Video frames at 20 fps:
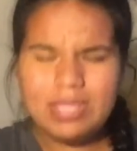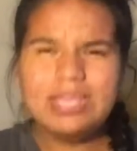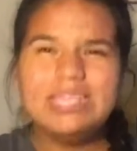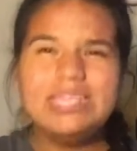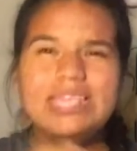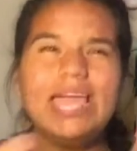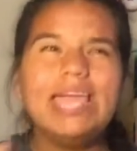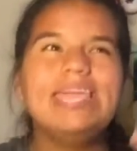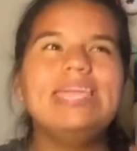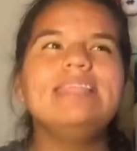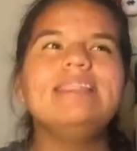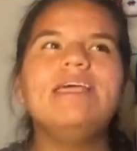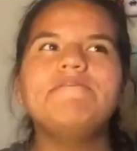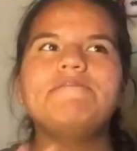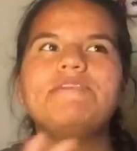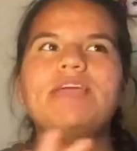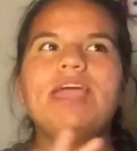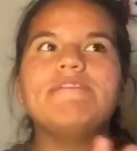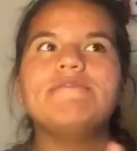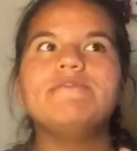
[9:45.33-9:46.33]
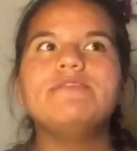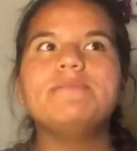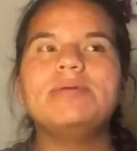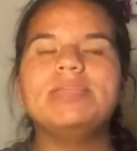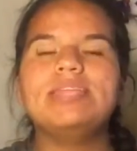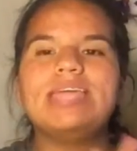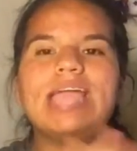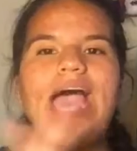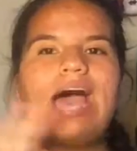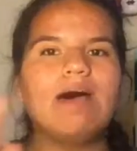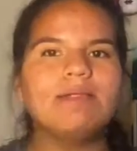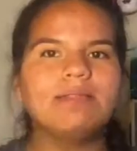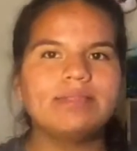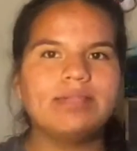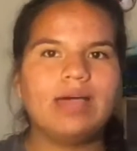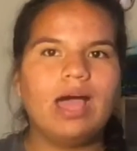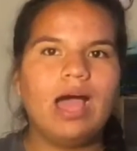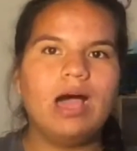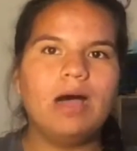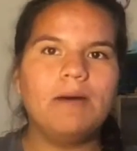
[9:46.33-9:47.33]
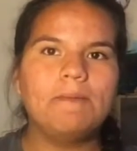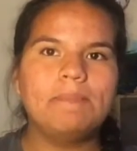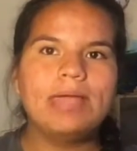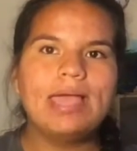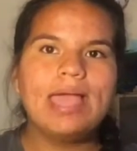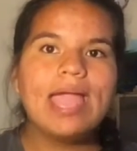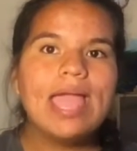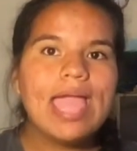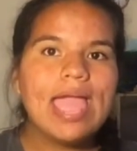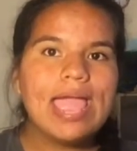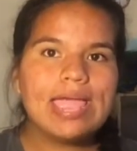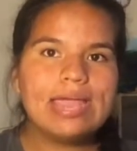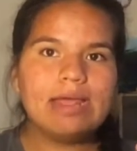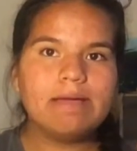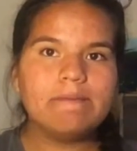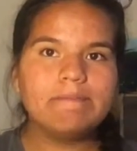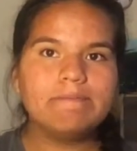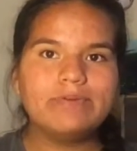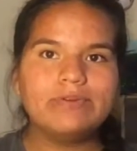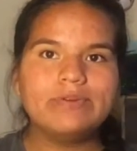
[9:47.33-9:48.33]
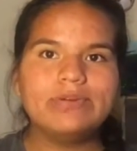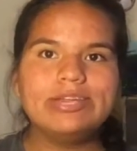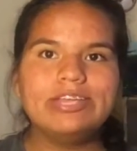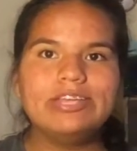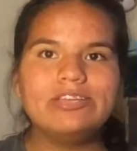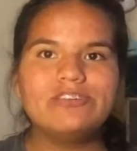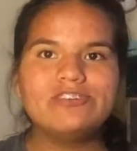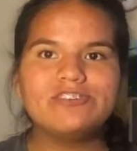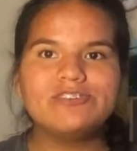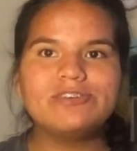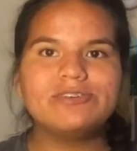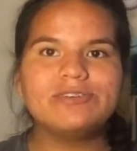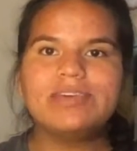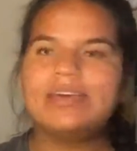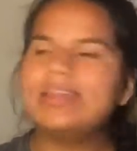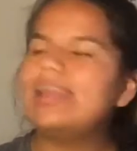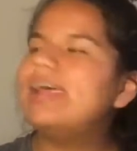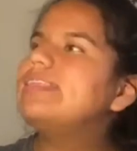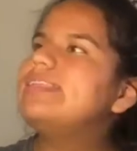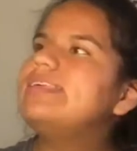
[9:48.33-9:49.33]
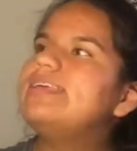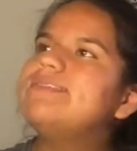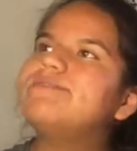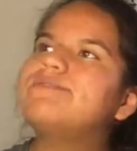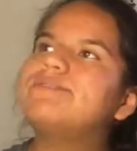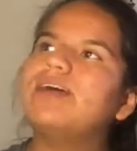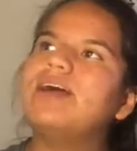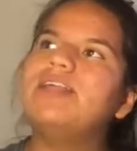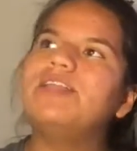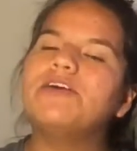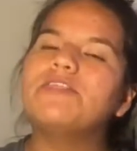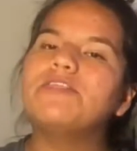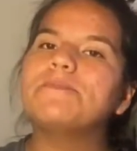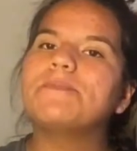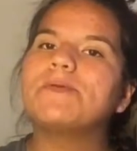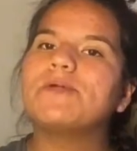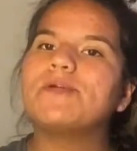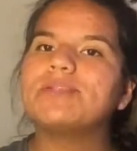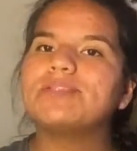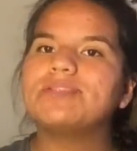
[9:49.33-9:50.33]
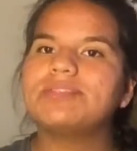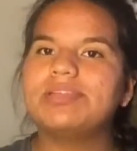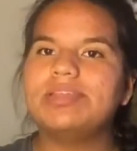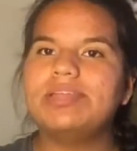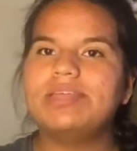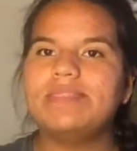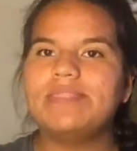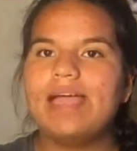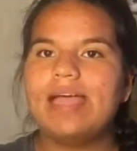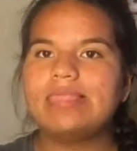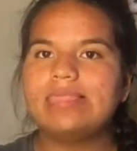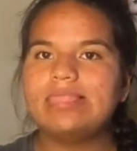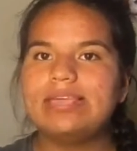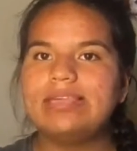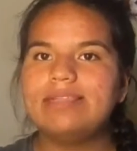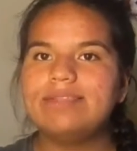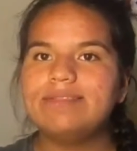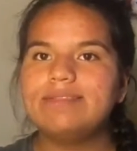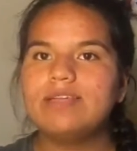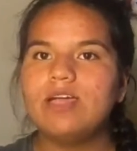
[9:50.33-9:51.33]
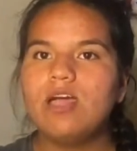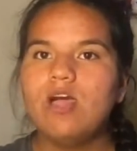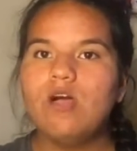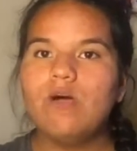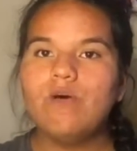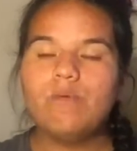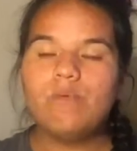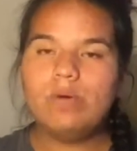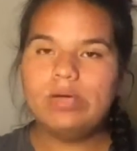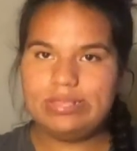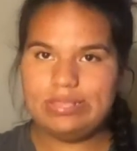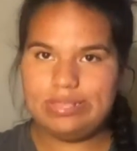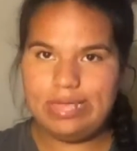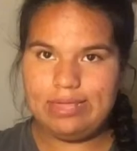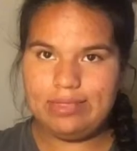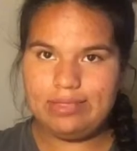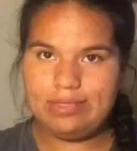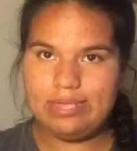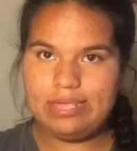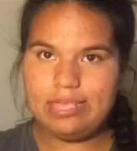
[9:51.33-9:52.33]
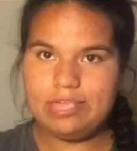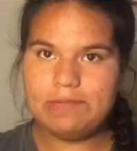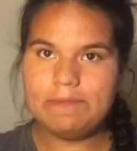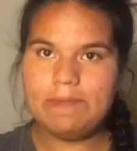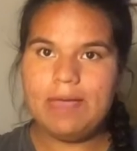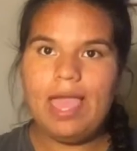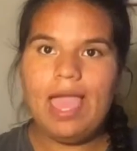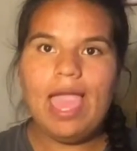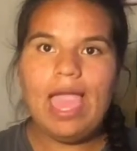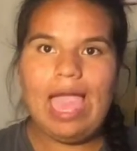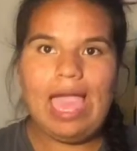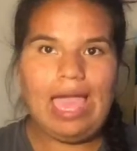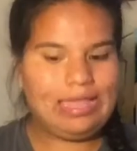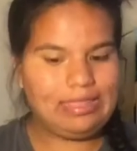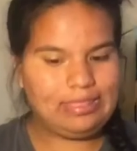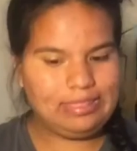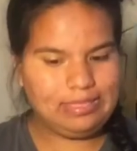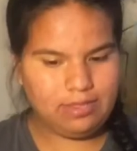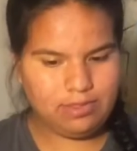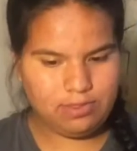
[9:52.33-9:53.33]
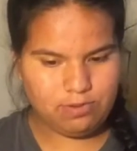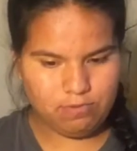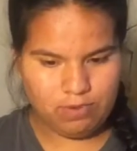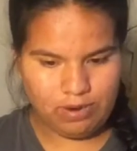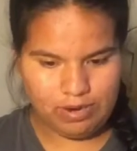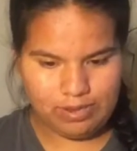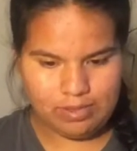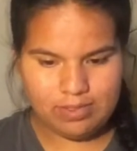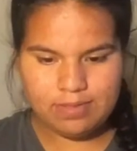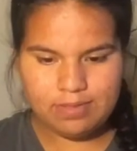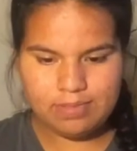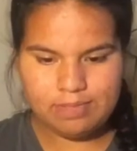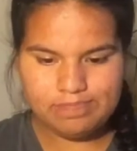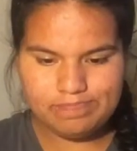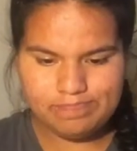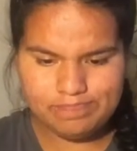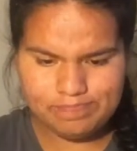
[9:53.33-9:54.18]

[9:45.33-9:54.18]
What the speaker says: Yet he left everybody else up. And I'm pretty sure that at least another person in that list was nice to him at least once.